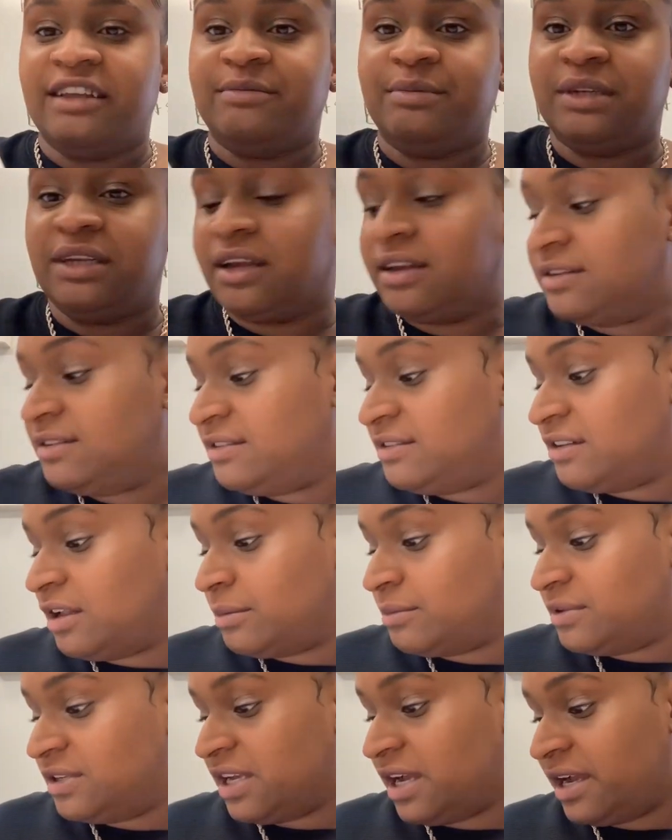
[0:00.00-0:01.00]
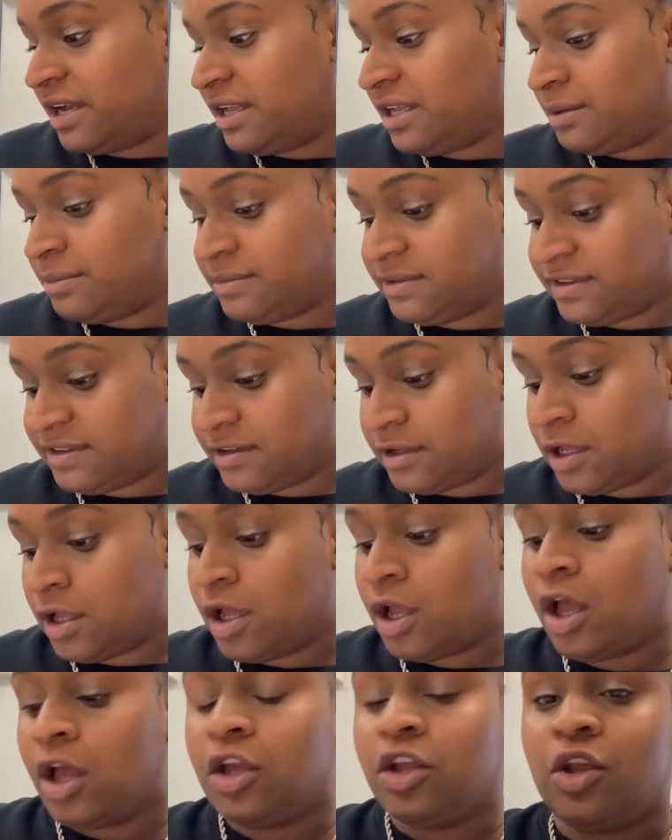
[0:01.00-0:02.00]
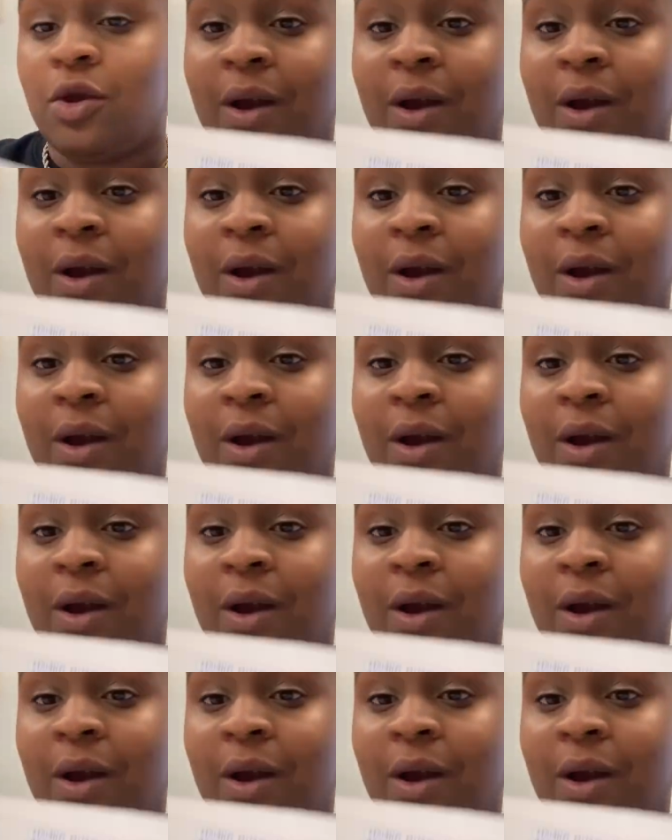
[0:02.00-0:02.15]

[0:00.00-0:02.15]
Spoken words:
because sometimes you